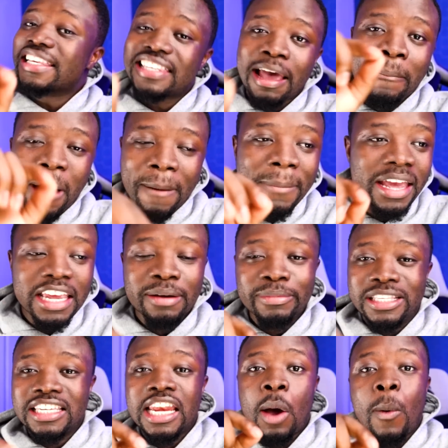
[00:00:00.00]
say, baby, you
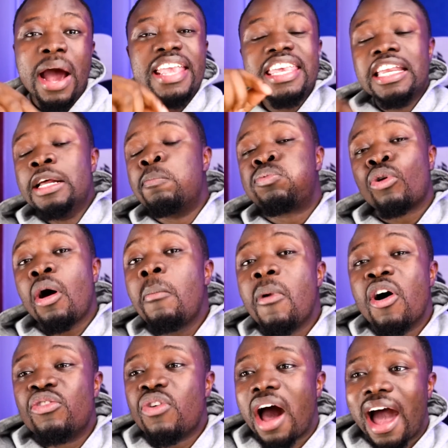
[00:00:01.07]
know, when you pro
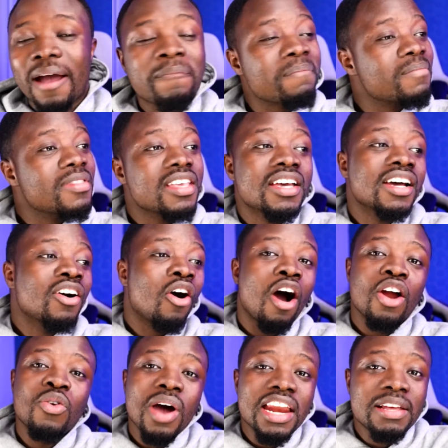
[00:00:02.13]
bono.
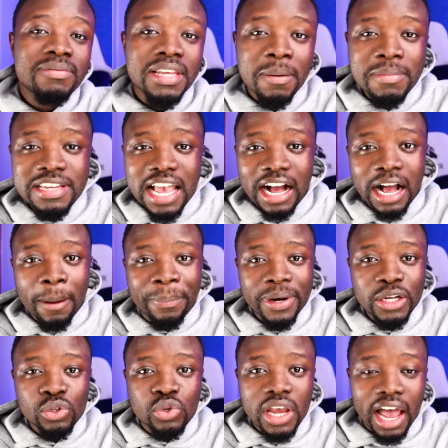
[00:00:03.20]
Or no, I'm saying minyaka
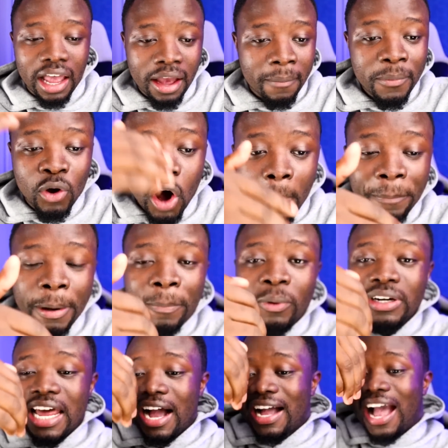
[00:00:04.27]
print ya. Because
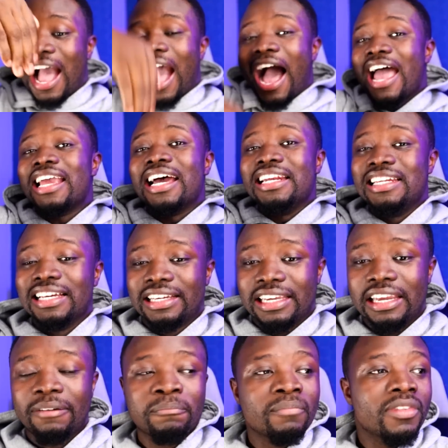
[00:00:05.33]
people that can hire
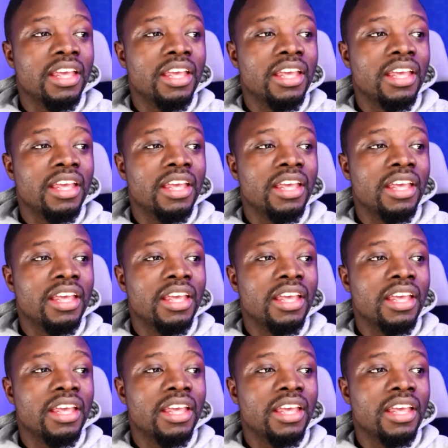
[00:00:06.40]
Nikki,